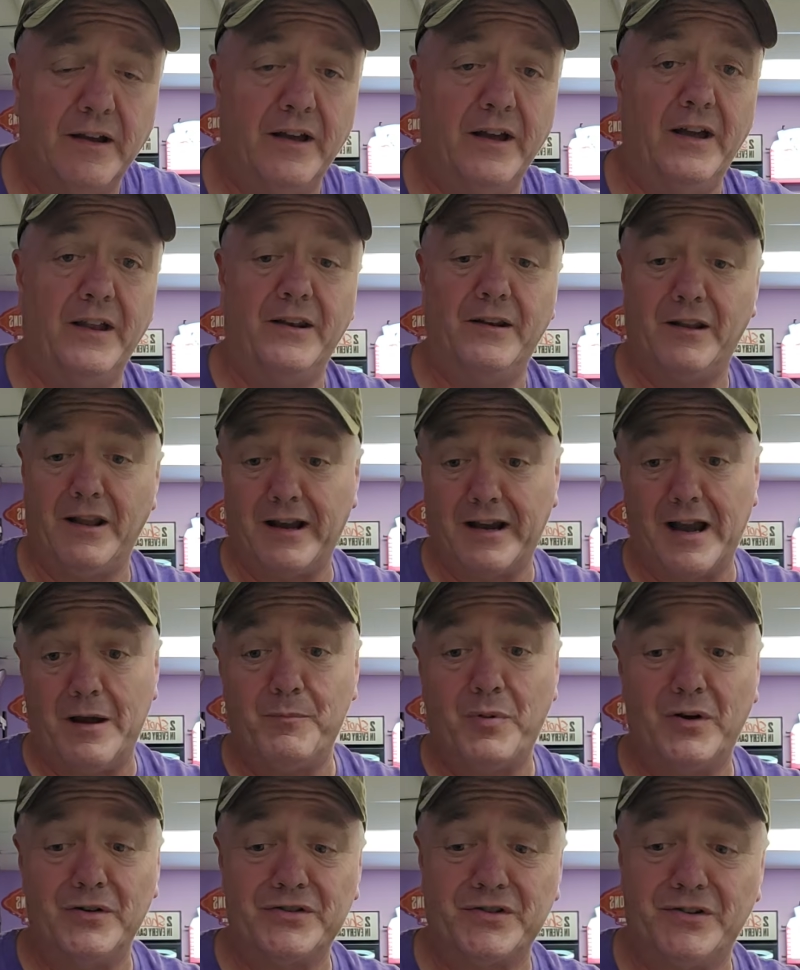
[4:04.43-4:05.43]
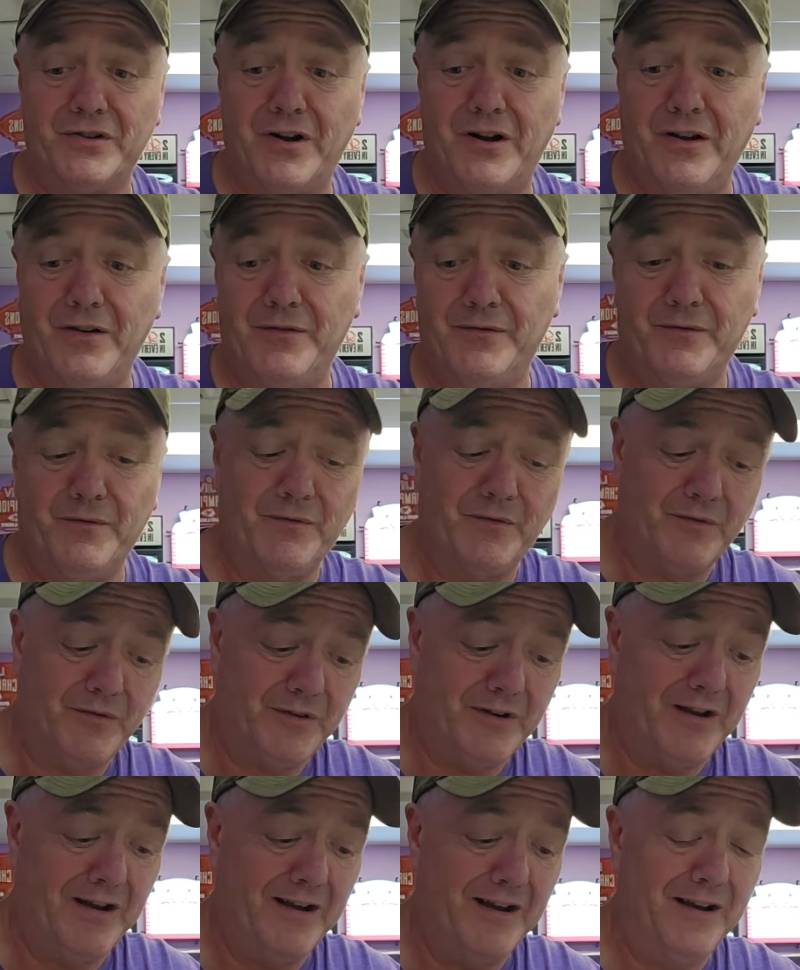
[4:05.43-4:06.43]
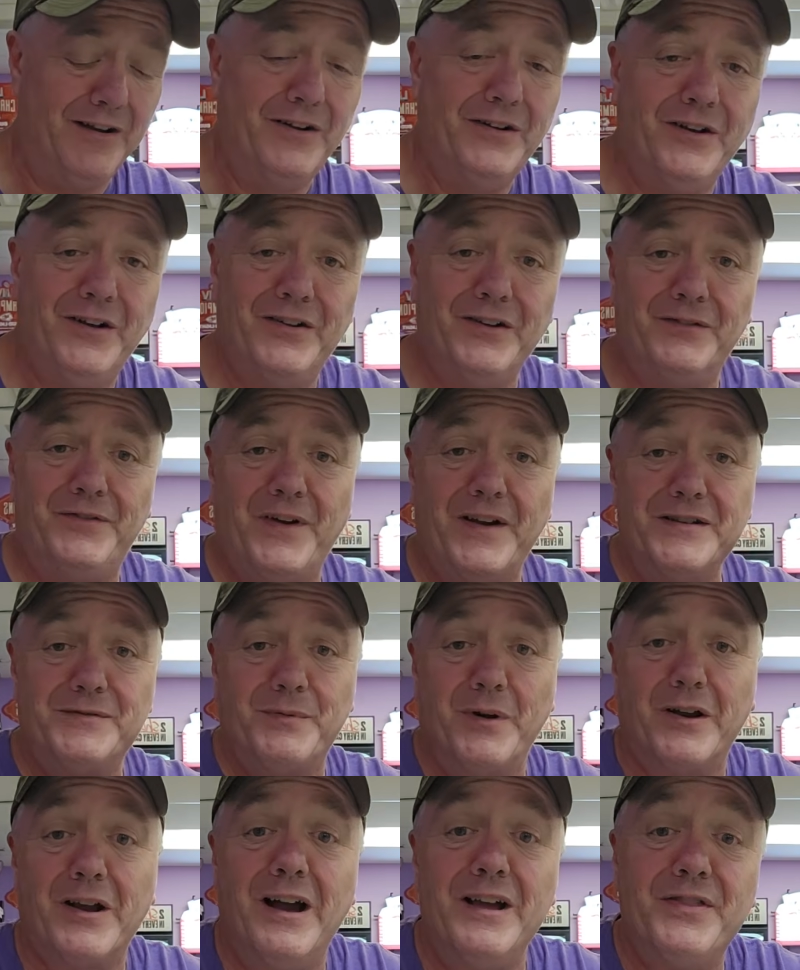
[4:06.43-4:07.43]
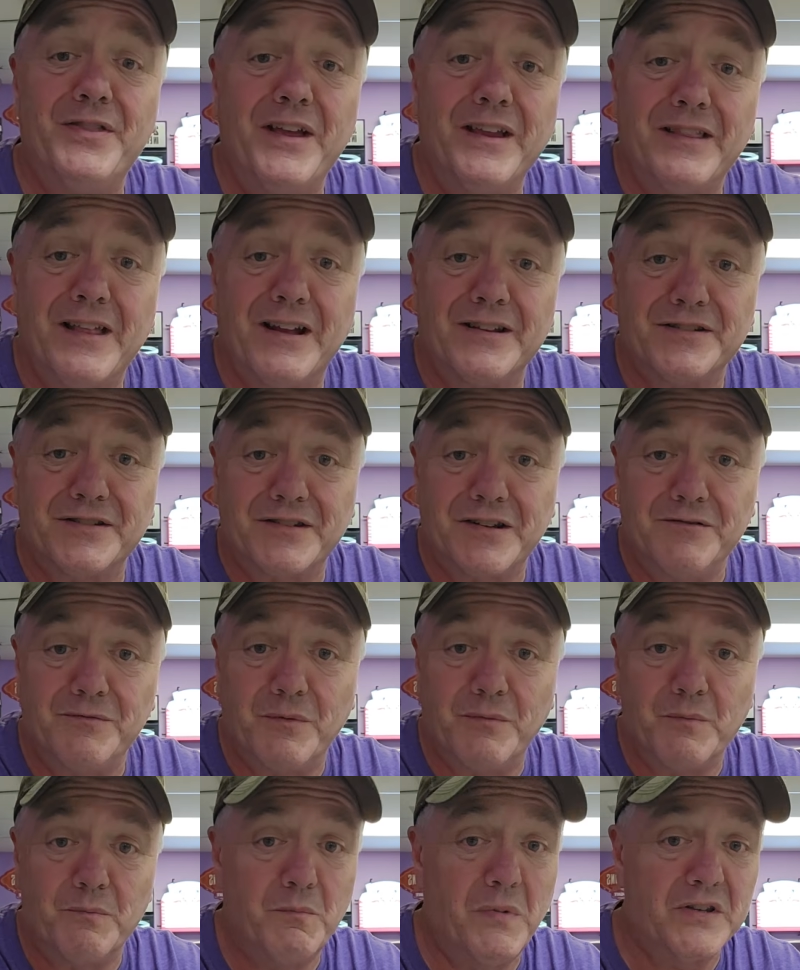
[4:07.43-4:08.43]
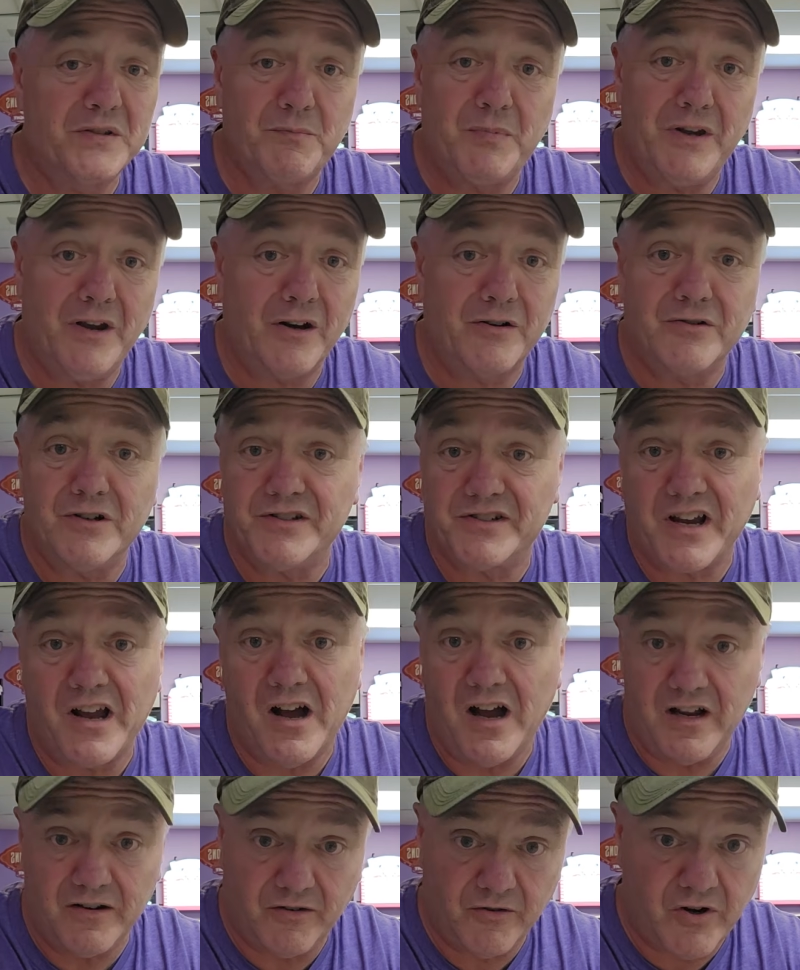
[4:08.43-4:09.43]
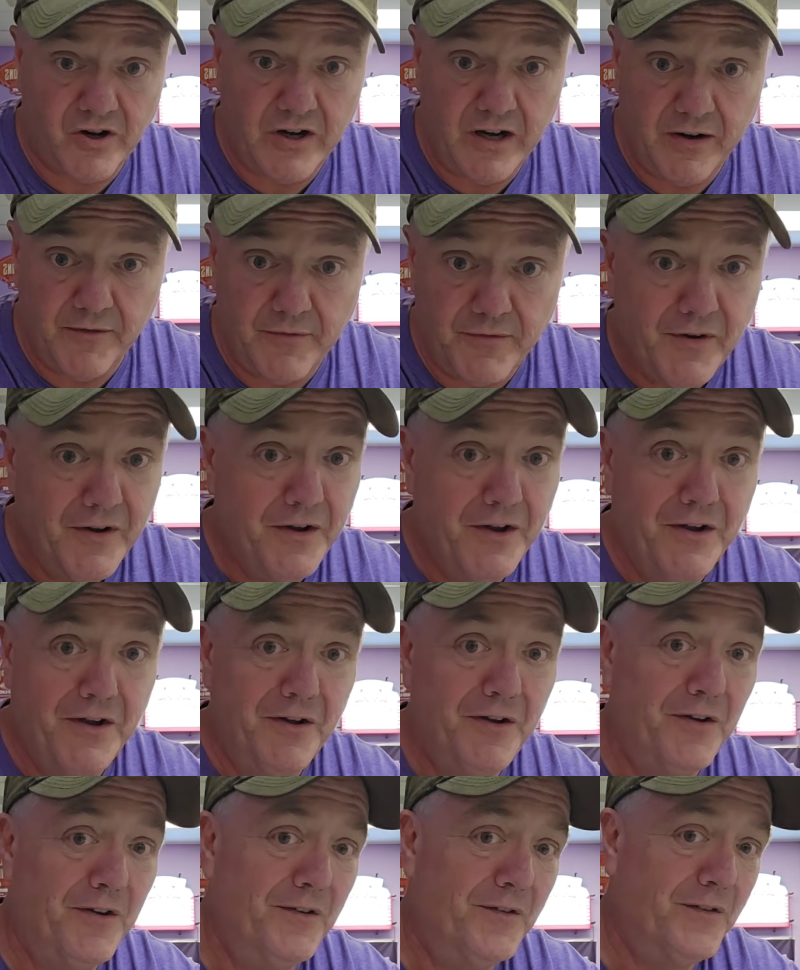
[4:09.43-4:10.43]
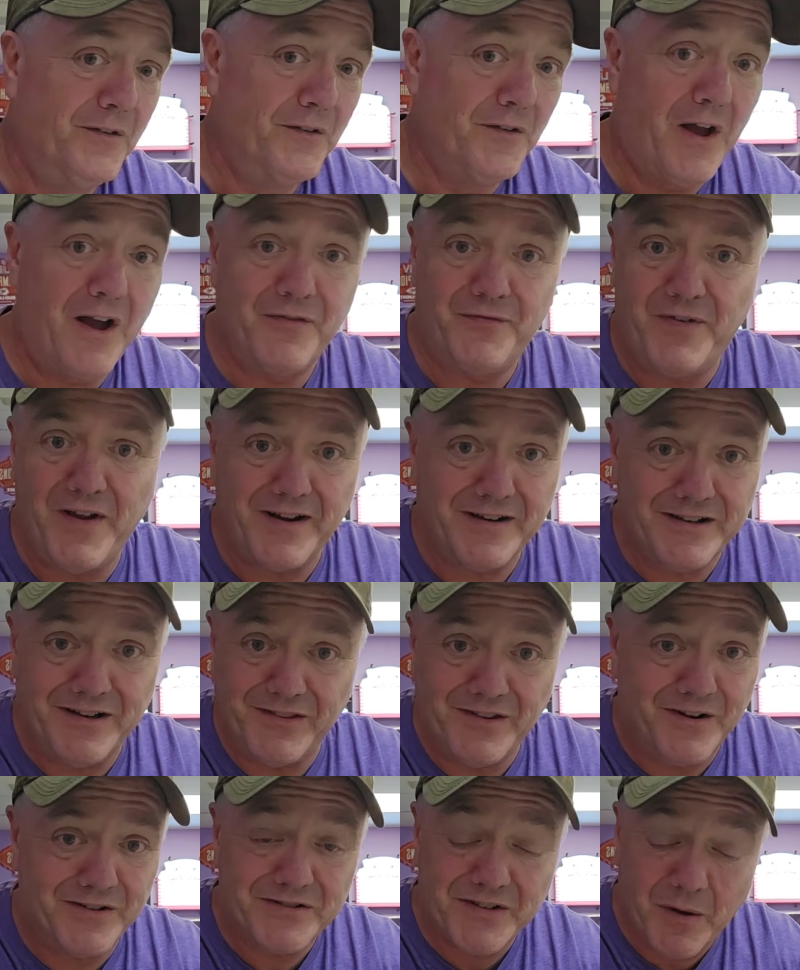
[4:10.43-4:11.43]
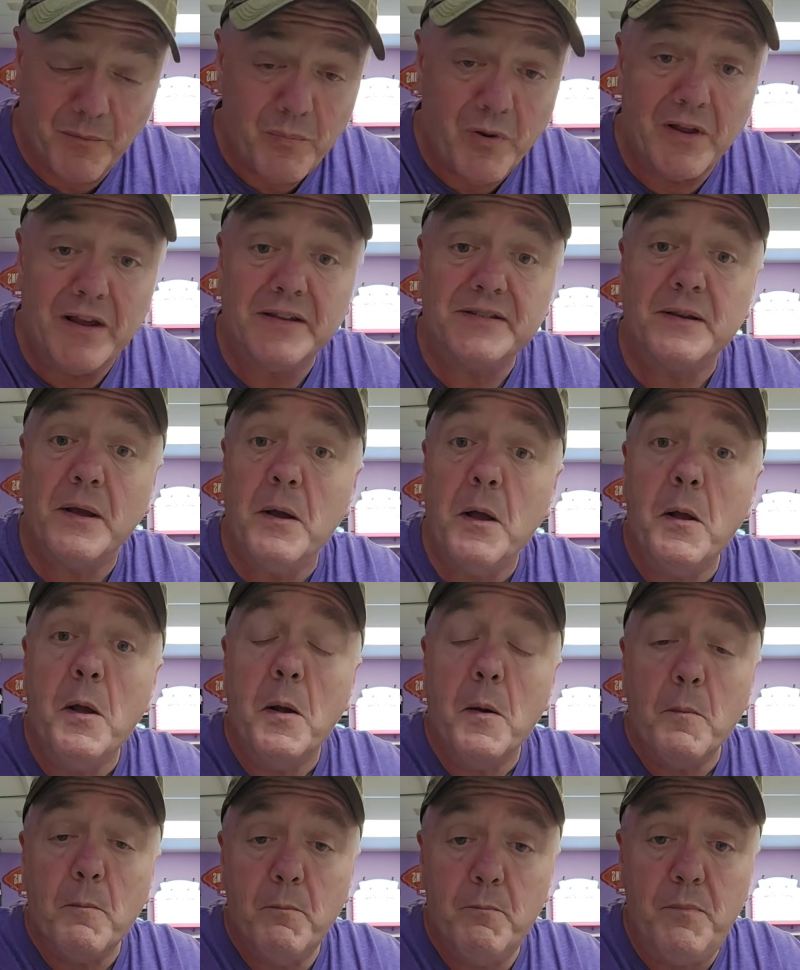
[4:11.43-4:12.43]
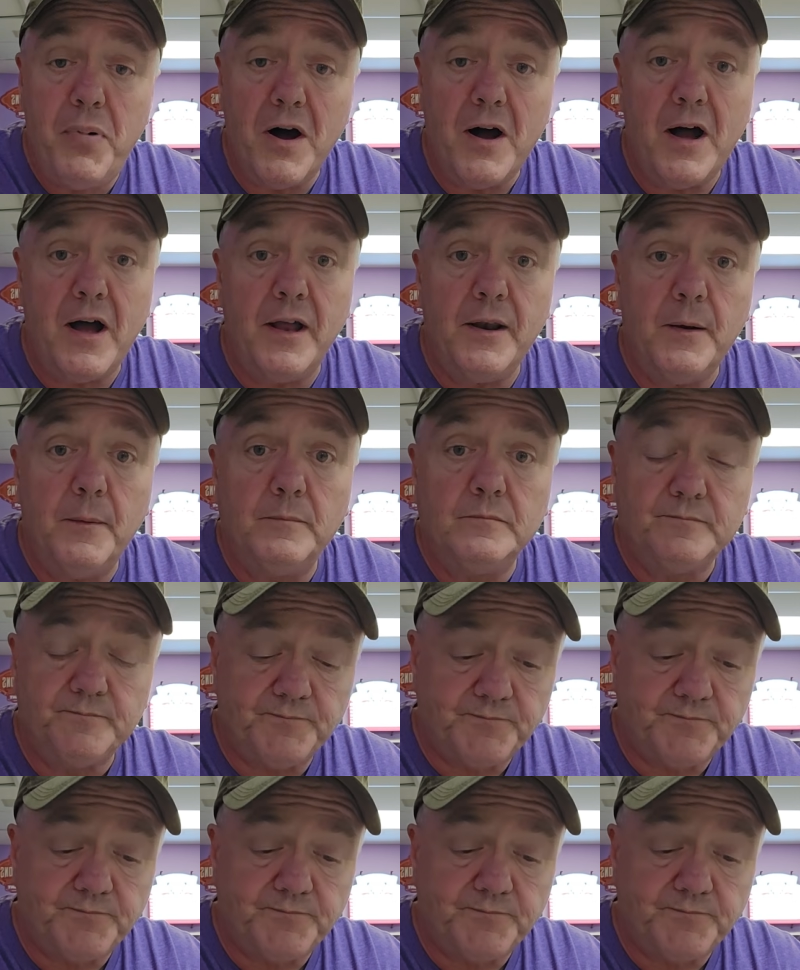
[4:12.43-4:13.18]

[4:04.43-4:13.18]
And like I posted on Facebook, I think that's must be a Chris Congreve effect in there someplace. But